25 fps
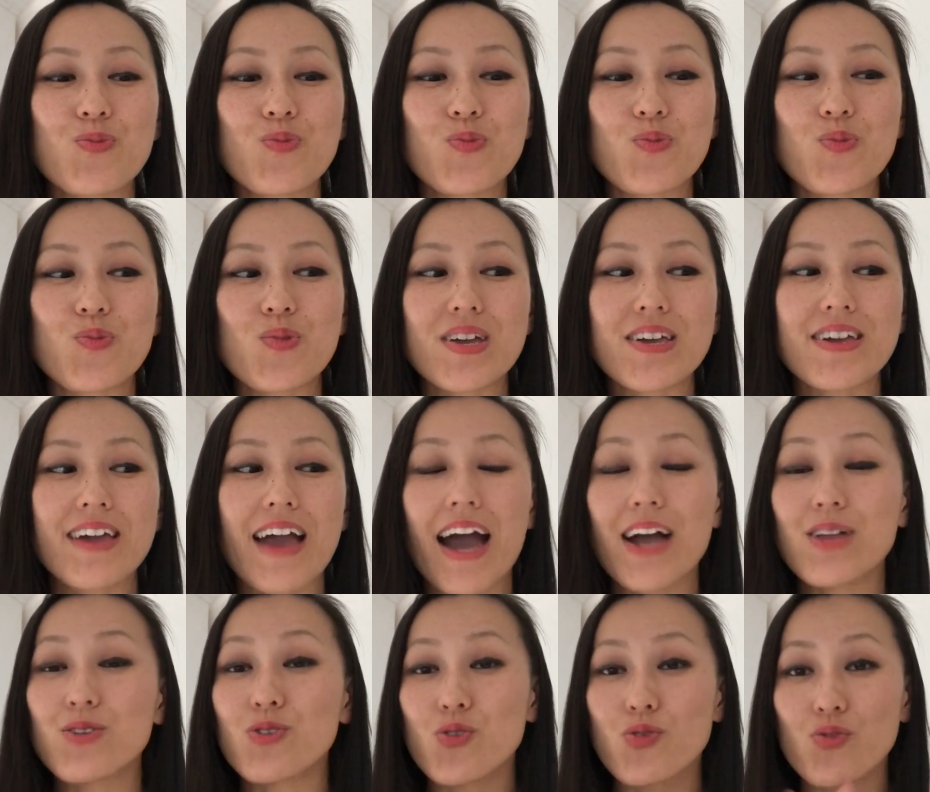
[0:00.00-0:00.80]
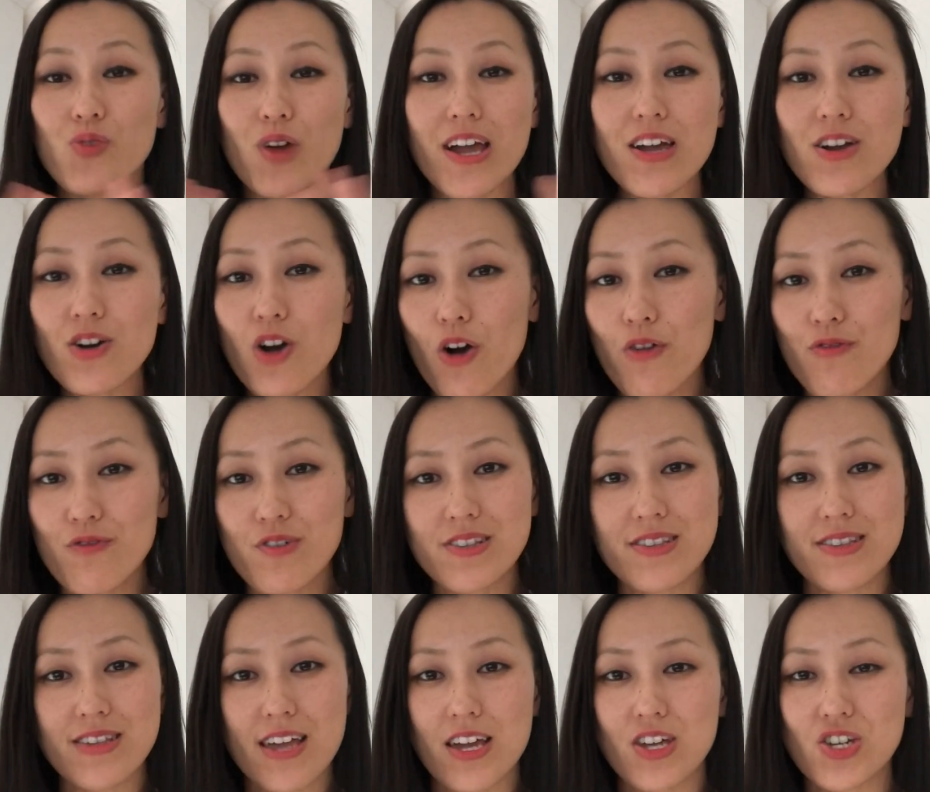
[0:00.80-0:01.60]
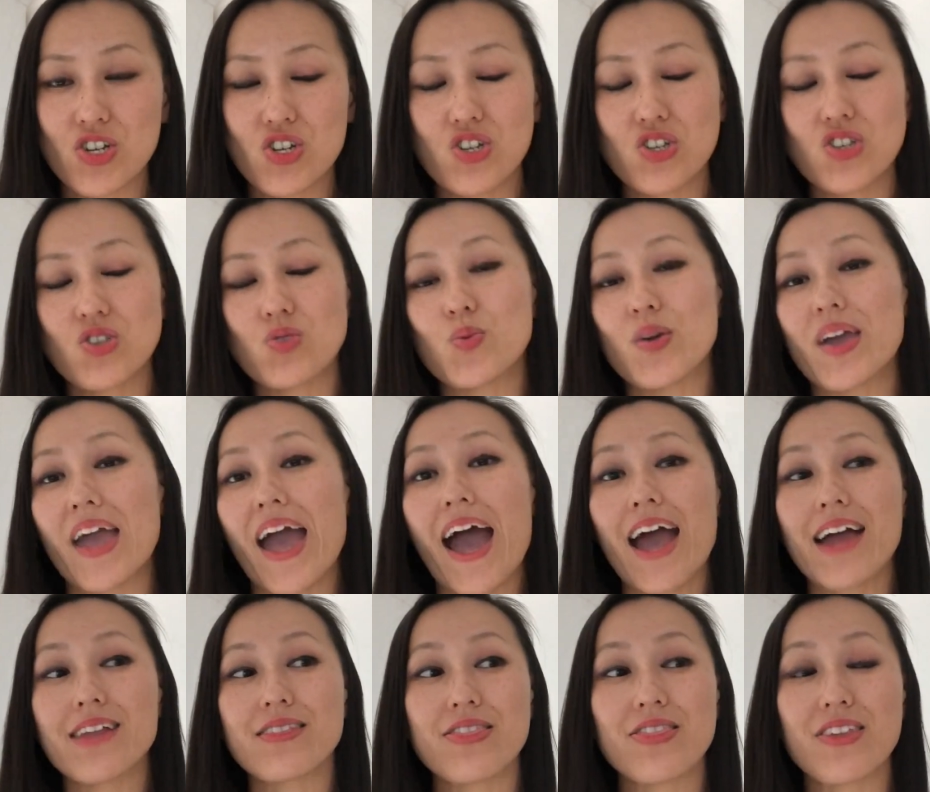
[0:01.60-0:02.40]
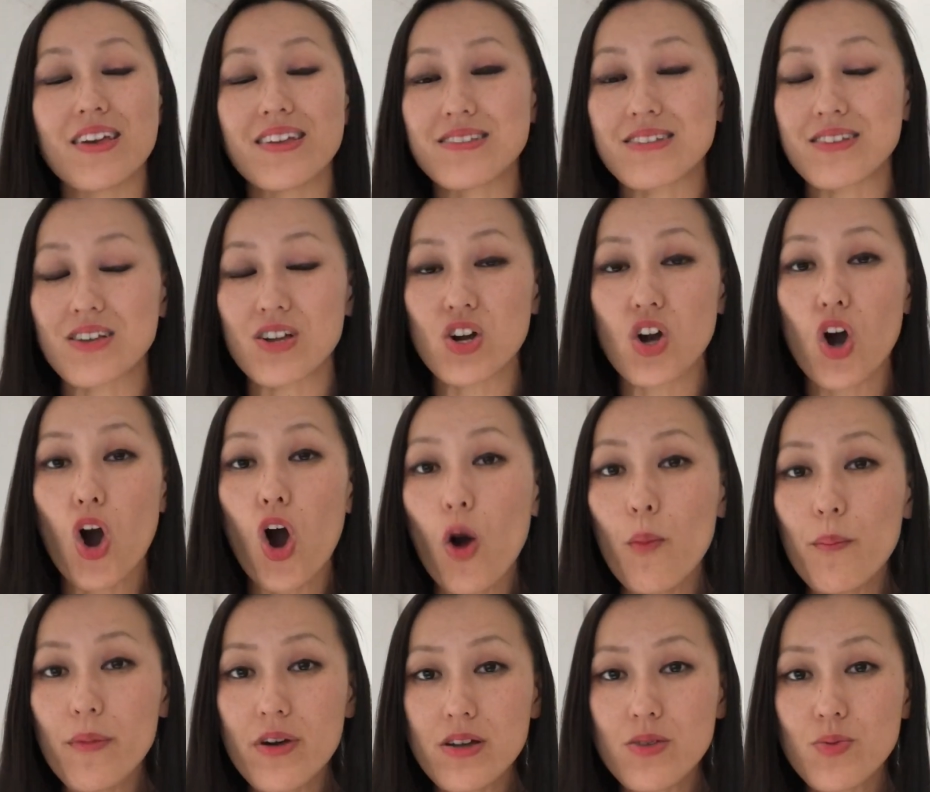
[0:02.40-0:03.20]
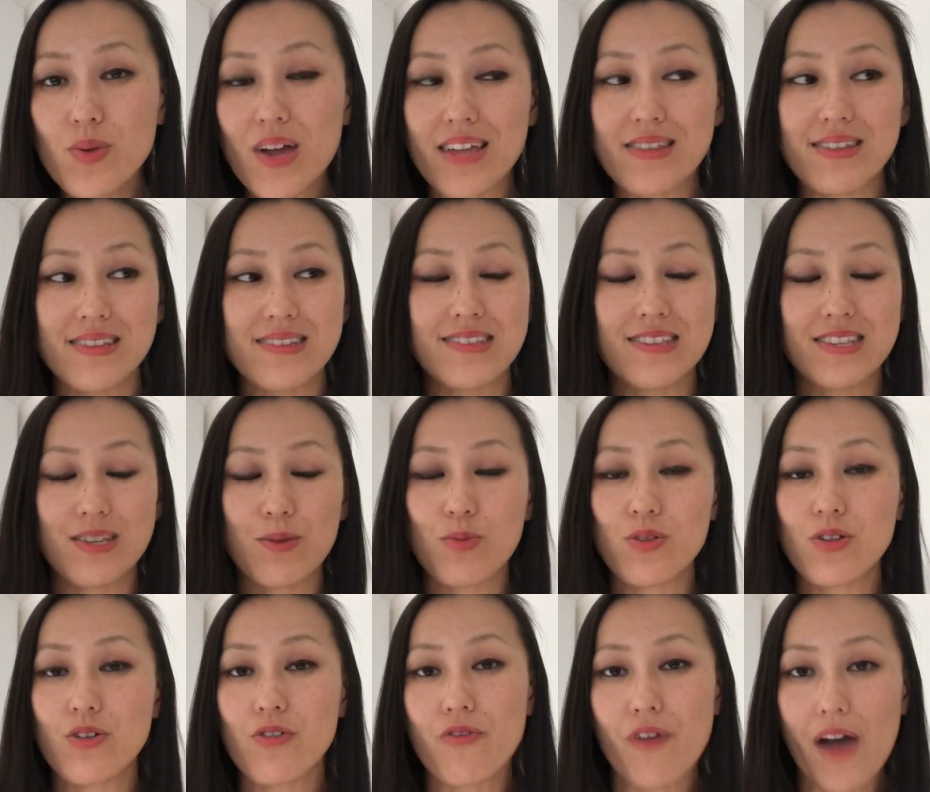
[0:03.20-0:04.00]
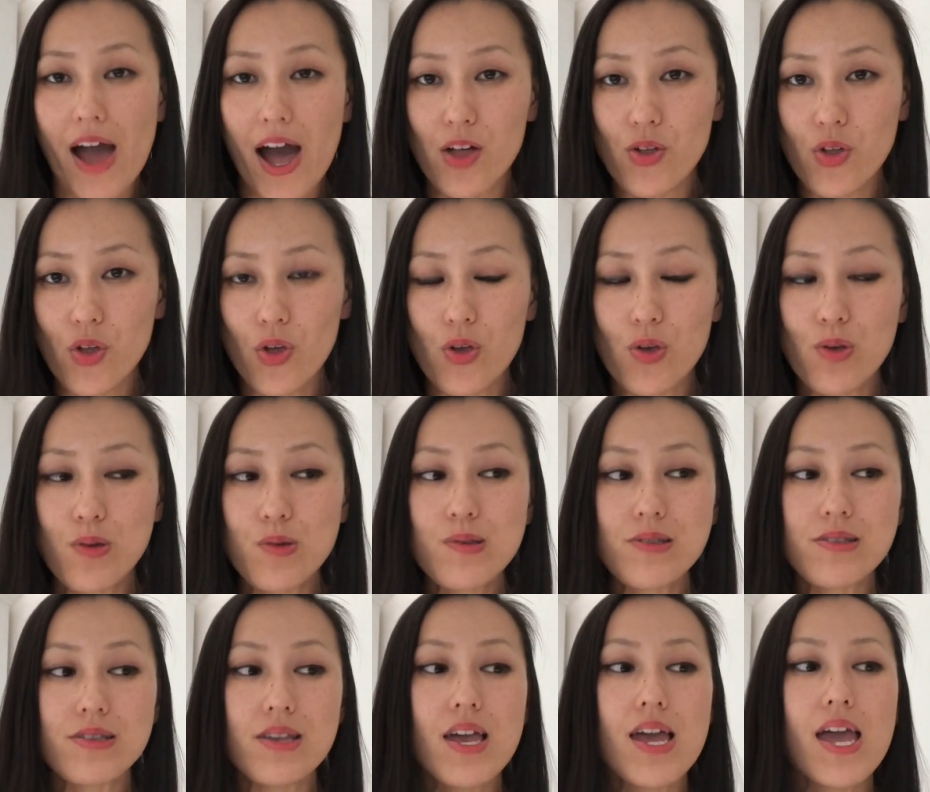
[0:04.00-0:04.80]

We had great conversations. We had things in common. We had the similar values.